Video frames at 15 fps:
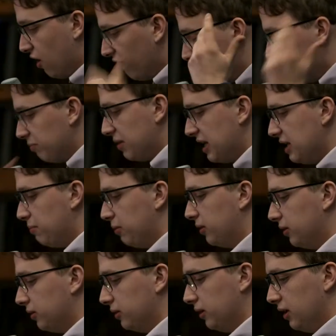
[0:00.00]
often
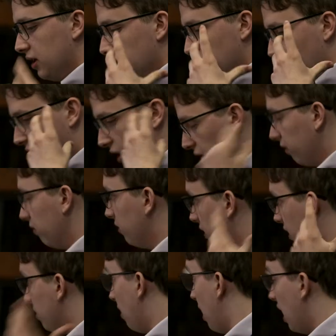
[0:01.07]
people on
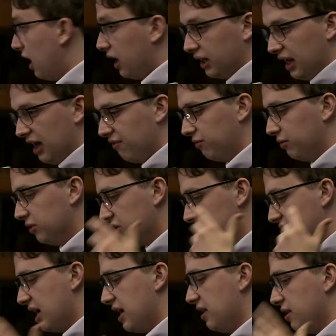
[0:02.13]
the hard left will
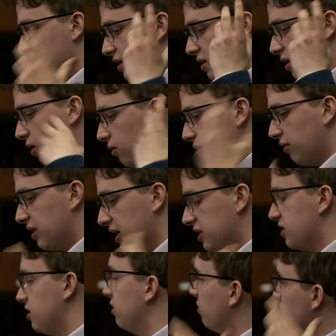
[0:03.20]
say that, oh,
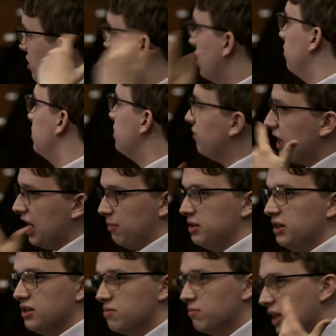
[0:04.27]
things are the result of
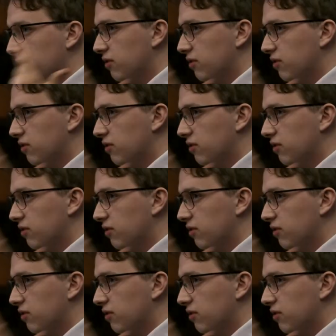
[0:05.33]
capitalism,